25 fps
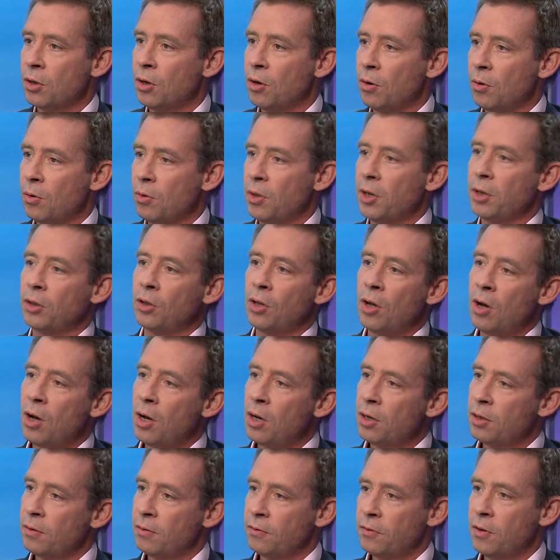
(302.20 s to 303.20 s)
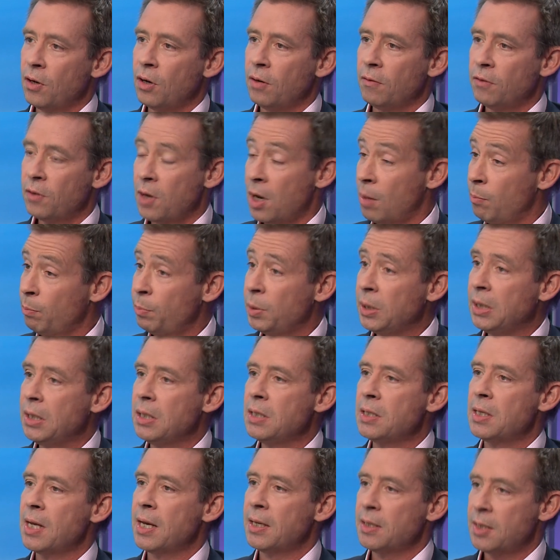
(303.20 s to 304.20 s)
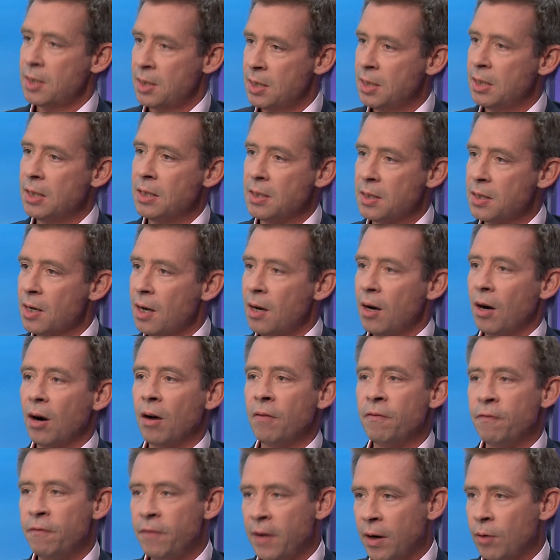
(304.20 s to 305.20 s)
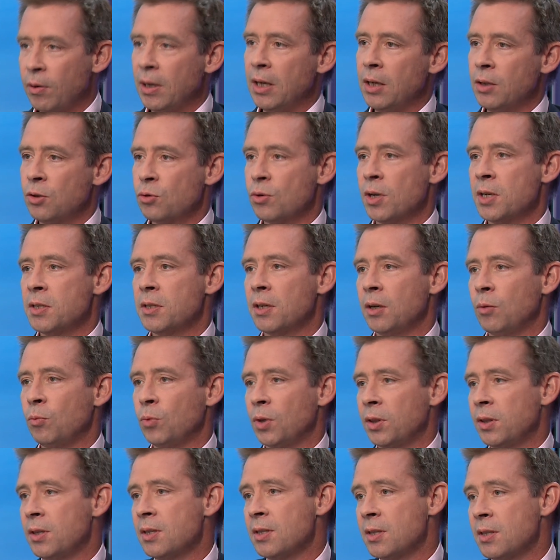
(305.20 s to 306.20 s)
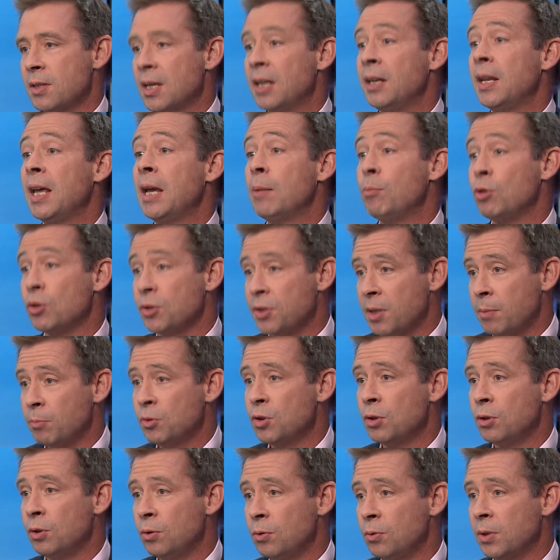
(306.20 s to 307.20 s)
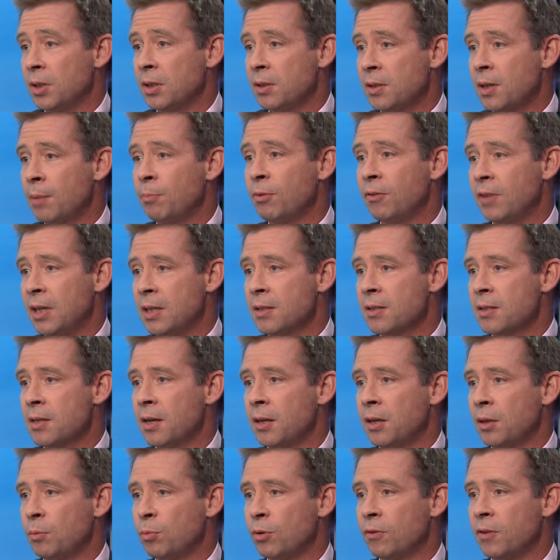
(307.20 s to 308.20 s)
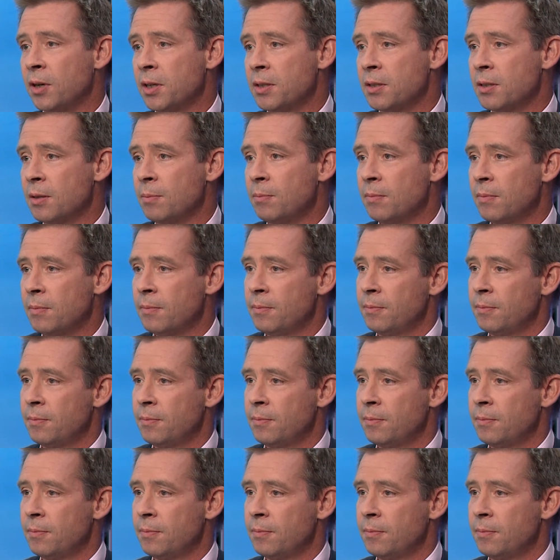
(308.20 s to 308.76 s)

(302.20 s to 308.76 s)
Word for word: ago, that a lot of, of companies and cities are very interested in what this enables them to do and the type of insight it provides them.